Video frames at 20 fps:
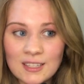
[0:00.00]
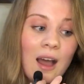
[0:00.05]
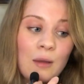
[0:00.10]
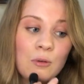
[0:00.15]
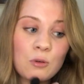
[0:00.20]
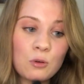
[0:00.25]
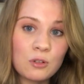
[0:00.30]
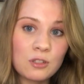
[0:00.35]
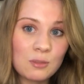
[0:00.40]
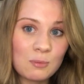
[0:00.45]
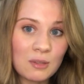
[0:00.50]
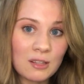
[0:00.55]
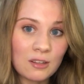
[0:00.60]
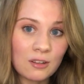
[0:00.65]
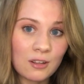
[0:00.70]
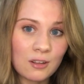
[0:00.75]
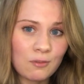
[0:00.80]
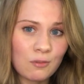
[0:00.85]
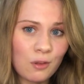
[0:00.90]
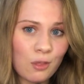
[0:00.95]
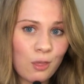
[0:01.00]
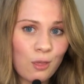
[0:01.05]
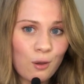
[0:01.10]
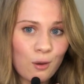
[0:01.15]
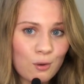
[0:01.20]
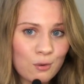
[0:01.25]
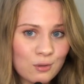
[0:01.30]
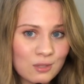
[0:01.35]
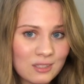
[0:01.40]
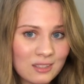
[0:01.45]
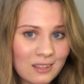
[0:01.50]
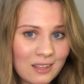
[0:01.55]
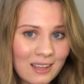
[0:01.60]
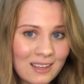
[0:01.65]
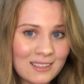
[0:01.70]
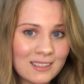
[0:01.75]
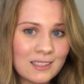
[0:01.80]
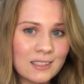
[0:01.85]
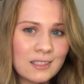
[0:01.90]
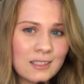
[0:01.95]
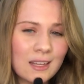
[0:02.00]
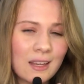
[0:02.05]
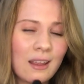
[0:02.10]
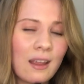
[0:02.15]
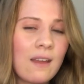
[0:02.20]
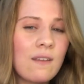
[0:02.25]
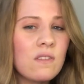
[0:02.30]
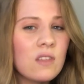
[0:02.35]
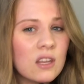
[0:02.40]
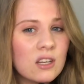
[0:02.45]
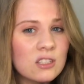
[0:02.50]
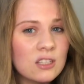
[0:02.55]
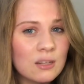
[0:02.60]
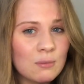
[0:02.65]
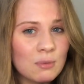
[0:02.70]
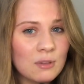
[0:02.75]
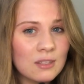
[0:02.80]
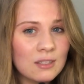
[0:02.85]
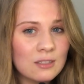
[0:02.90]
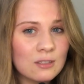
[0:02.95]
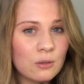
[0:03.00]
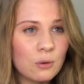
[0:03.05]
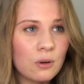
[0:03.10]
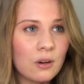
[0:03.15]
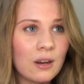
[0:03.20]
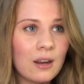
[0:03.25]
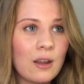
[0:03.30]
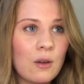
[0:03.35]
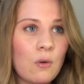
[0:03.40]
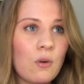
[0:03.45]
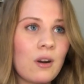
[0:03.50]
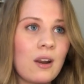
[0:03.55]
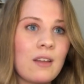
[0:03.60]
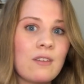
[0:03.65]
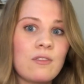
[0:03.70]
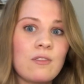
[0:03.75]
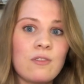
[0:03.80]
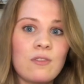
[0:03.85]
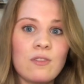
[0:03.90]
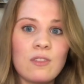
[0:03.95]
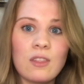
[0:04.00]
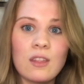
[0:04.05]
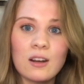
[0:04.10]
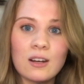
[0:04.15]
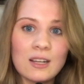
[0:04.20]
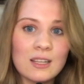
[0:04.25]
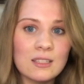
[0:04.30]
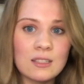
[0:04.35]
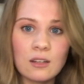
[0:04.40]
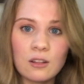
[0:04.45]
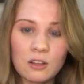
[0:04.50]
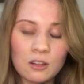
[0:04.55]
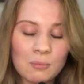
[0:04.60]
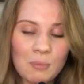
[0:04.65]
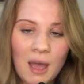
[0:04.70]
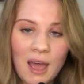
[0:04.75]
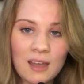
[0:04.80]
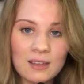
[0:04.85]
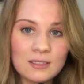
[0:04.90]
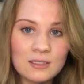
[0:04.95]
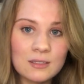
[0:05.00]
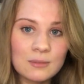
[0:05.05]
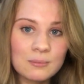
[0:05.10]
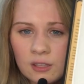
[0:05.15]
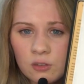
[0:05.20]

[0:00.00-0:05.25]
I'm going to be looking for those things and seeing if they cheapen the story or if they're easy to look past.